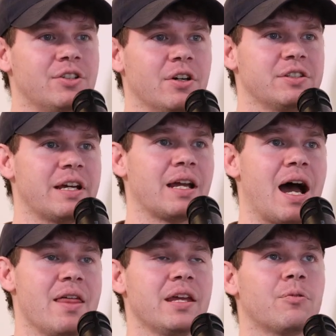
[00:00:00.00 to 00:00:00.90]
So it's like
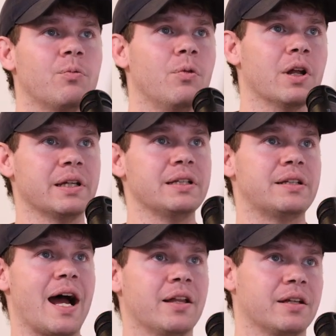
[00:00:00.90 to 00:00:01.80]
I think really
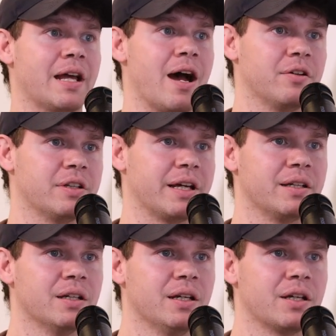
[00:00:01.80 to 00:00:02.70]
dialing down to
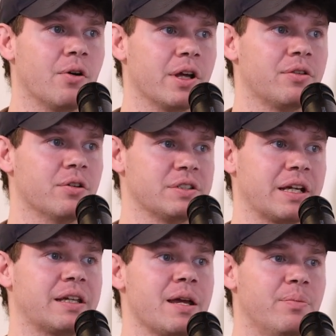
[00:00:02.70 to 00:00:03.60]
like going through it's
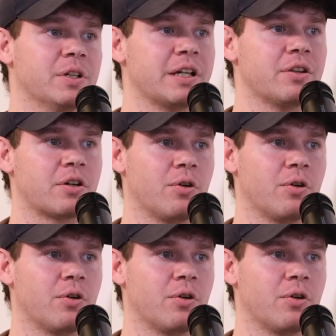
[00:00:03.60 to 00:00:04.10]
like, okay, building out the